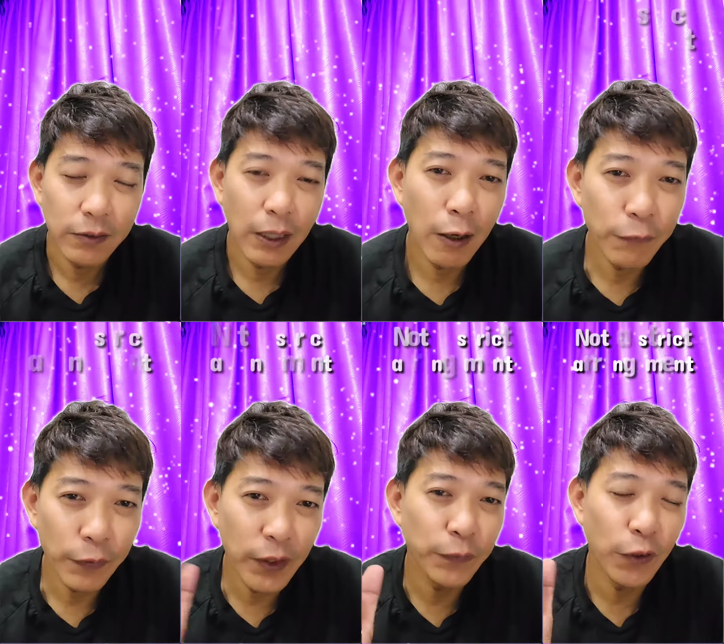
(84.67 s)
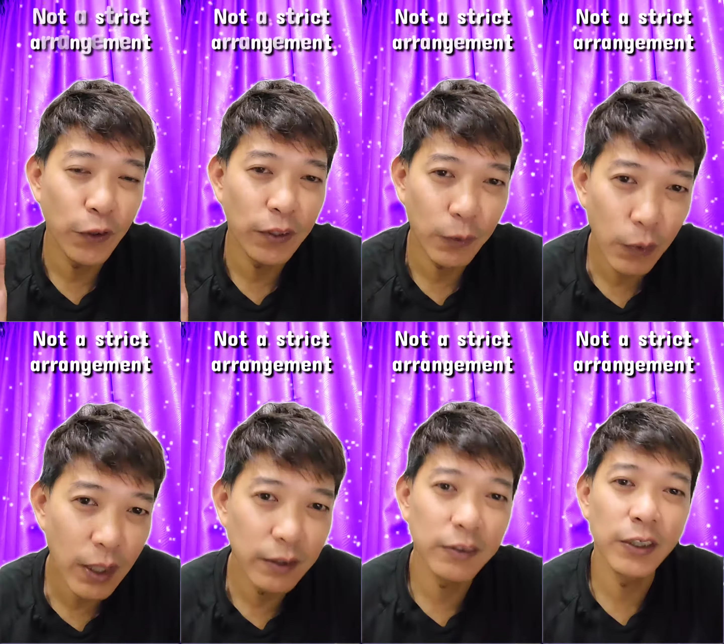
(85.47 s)
Tower 15 for Crank
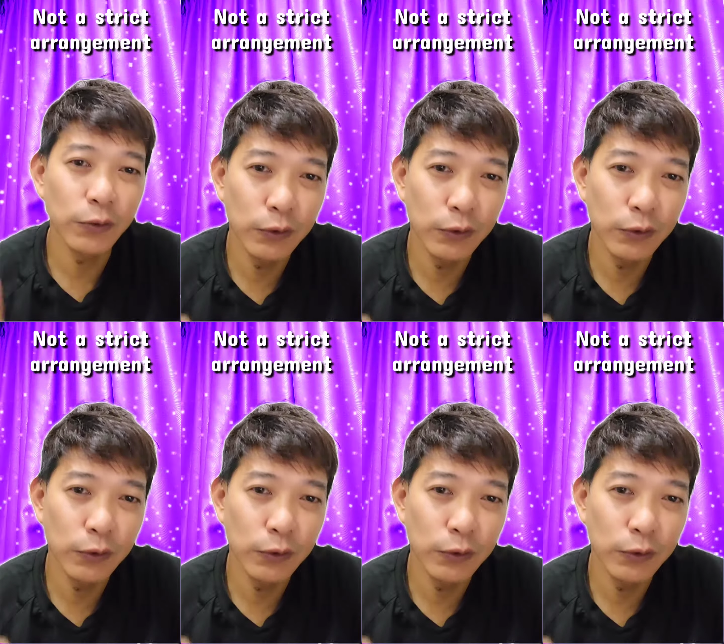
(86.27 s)
1, Crank